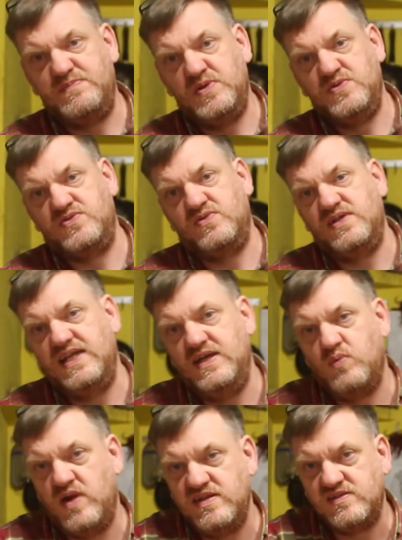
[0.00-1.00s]
of boots really.
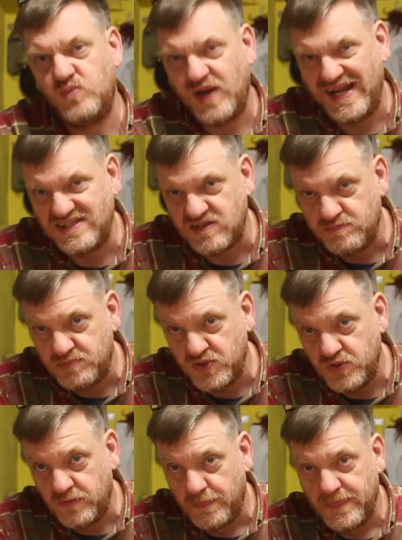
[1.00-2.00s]
One is a Wellington
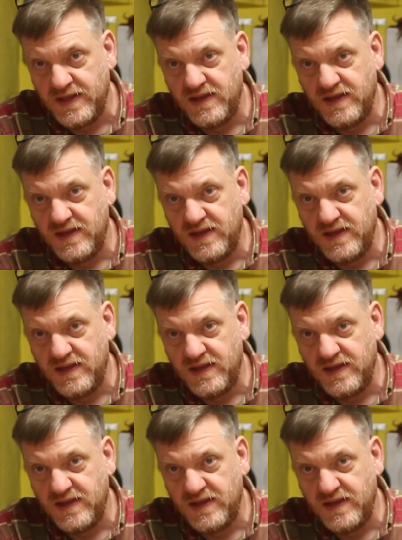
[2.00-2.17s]
boot,